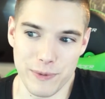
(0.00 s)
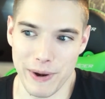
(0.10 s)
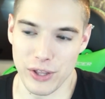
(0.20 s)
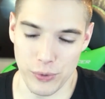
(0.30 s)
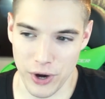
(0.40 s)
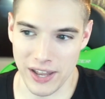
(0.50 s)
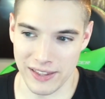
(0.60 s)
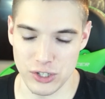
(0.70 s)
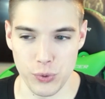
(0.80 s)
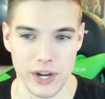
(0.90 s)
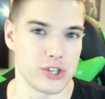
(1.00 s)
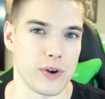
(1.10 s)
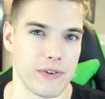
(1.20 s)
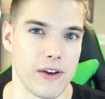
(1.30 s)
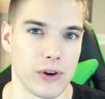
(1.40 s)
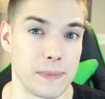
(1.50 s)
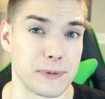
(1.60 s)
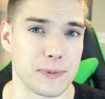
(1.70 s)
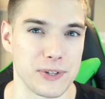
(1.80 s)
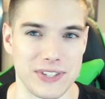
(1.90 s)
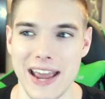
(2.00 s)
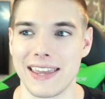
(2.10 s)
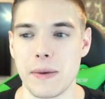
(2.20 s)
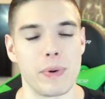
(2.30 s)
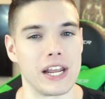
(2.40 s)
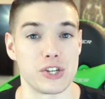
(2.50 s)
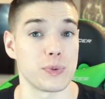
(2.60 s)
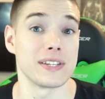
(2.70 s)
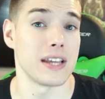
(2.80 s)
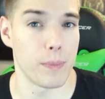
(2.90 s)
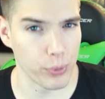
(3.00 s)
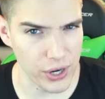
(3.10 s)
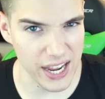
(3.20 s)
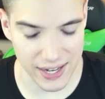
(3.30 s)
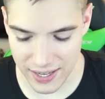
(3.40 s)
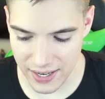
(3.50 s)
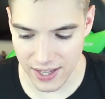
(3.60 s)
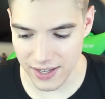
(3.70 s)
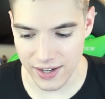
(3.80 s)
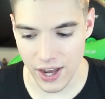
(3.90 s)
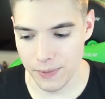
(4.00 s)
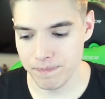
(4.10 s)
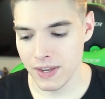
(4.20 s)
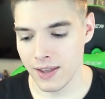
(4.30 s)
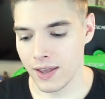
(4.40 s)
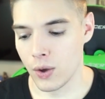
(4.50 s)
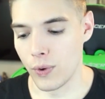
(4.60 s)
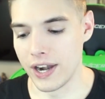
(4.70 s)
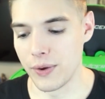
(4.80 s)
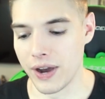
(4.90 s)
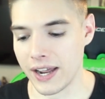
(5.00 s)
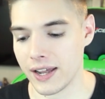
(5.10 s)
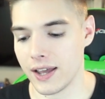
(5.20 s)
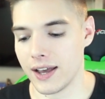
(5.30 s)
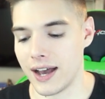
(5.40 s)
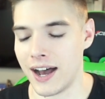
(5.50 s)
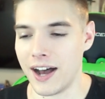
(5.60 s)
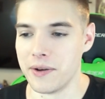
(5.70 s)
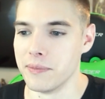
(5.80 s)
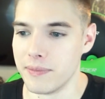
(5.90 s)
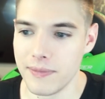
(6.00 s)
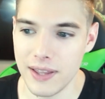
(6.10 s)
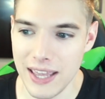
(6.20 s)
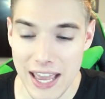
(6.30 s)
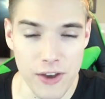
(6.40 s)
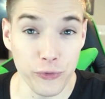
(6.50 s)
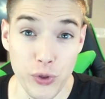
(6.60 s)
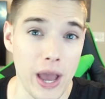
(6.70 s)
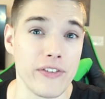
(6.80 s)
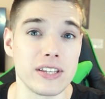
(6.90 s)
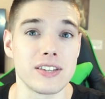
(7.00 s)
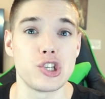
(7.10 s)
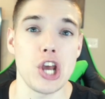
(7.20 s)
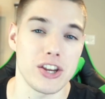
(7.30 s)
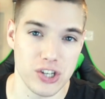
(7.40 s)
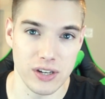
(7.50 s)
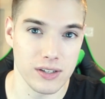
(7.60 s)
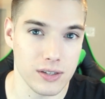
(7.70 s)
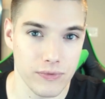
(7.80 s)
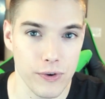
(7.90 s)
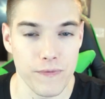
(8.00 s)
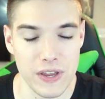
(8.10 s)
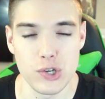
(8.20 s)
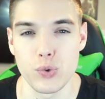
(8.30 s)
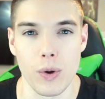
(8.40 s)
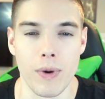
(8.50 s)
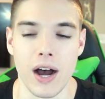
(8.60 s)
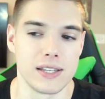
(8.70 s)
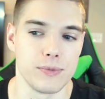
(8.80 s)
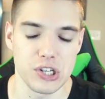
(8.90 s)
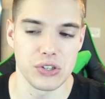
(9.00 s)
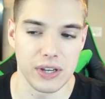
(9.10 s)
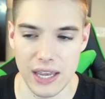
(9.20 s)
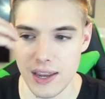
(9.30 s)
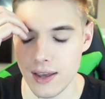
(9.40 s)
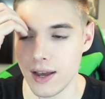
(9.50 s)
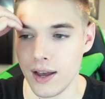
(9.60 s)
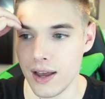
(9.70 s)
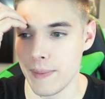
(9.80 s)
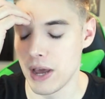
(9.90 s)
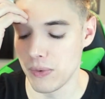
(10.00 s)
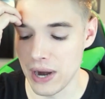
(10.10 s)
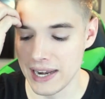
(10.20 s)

would barely run at like 20, 25 frames per second, but I just want to see how pretty I could get it, you know? Well, anyway, if you have any suggestions for visual mods, I'm just looking, I'm not